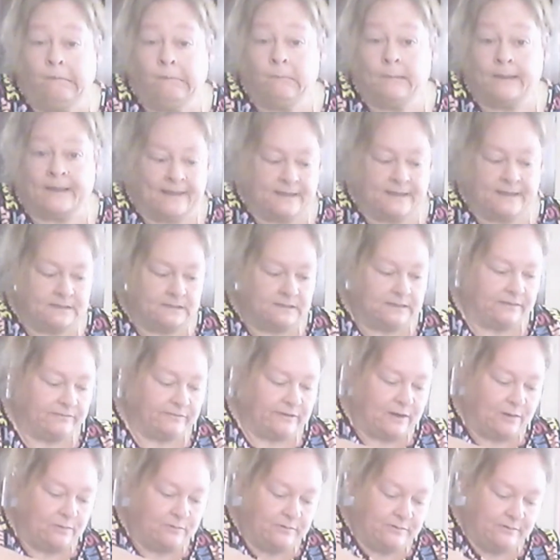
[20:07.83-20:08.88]
My hand's
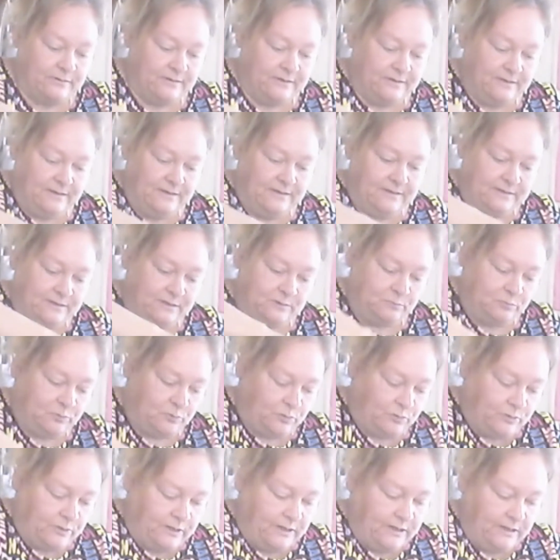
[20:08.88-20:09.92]
getting it. It's
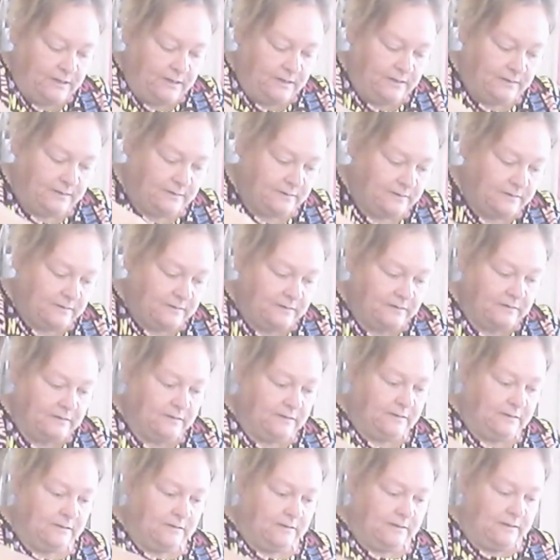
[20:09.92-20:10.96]
pretty.
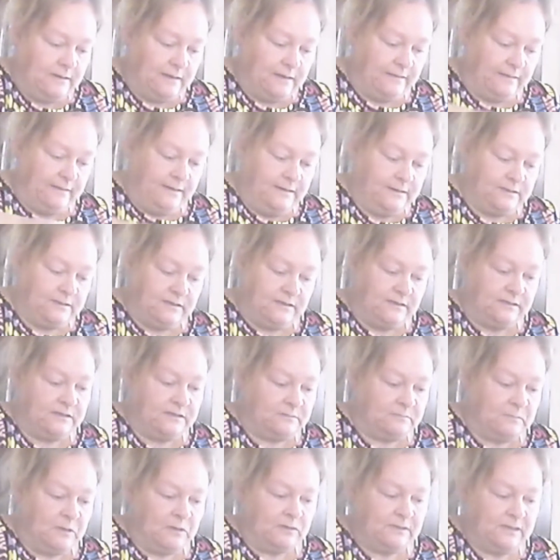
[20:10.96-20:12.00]
I think it
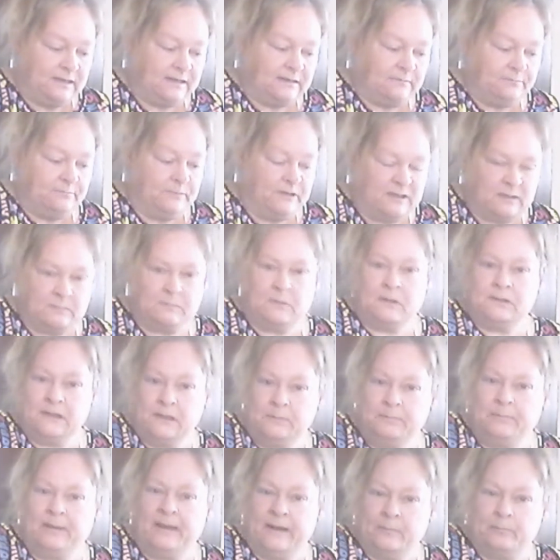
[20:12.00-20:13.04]
smells
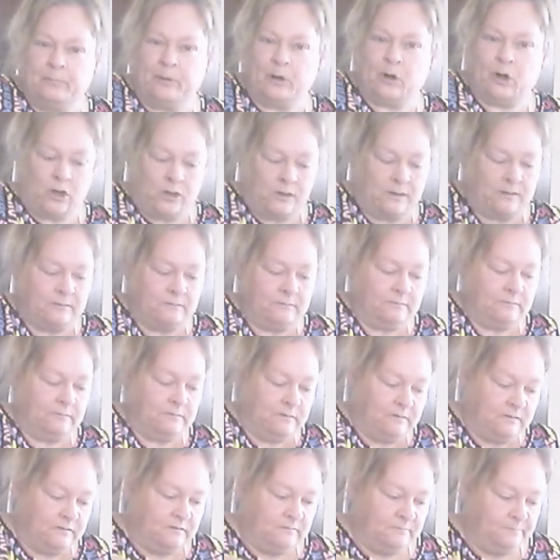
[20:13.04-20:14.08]
like peanut butter.
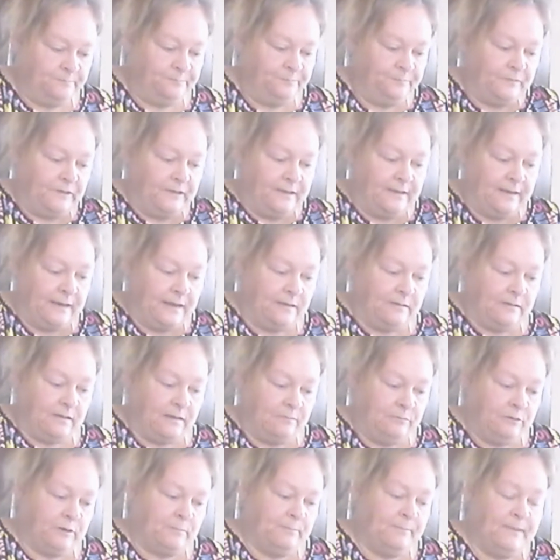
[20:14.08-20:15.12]
And
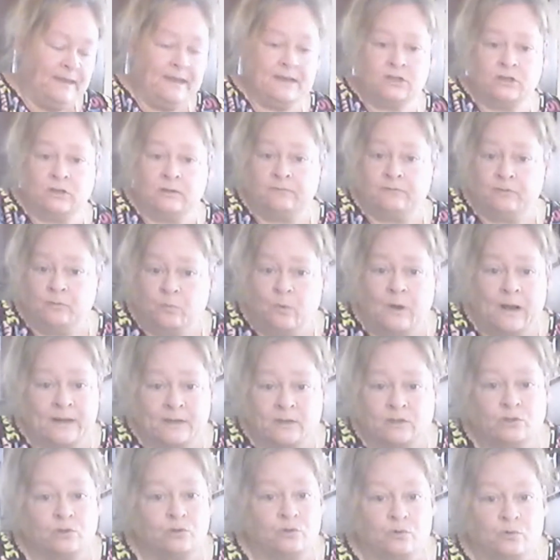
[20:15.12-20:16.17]
I would imagine if you
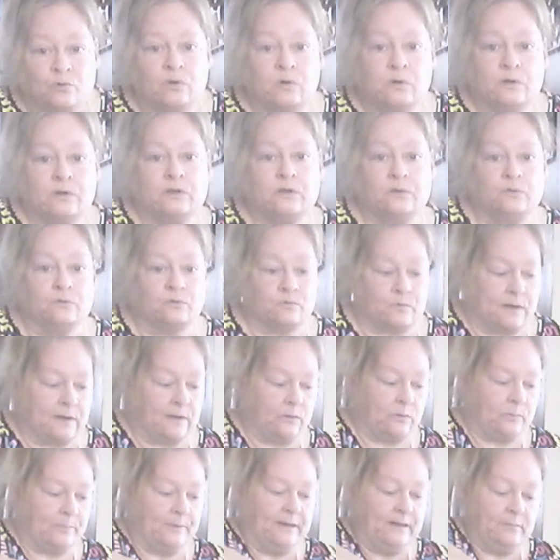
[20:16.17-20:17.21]
wanted to, you could use
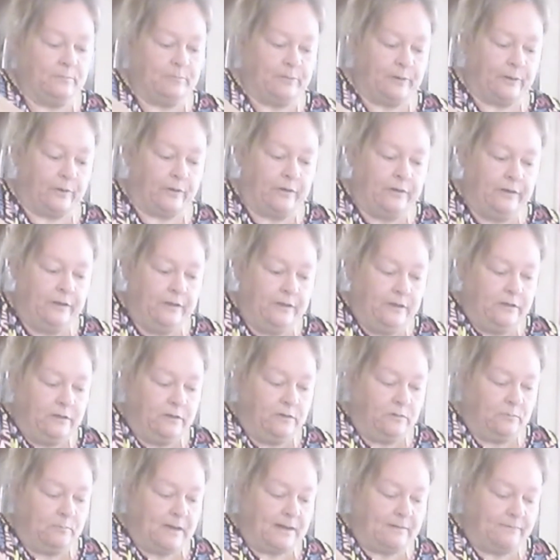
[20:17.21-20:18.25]
regular peanut butter.
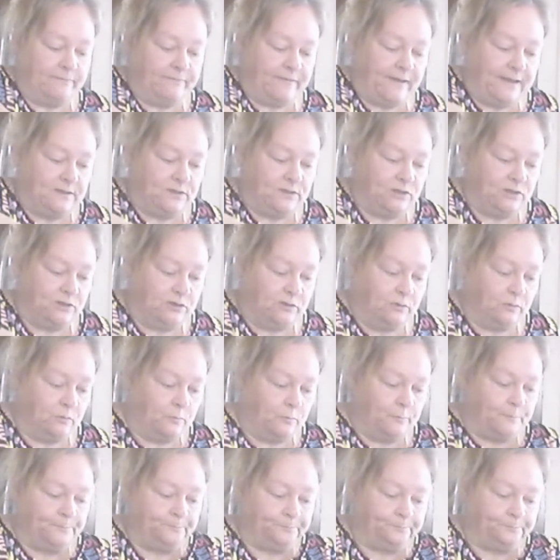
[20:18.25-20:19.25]
You know, modify it to you.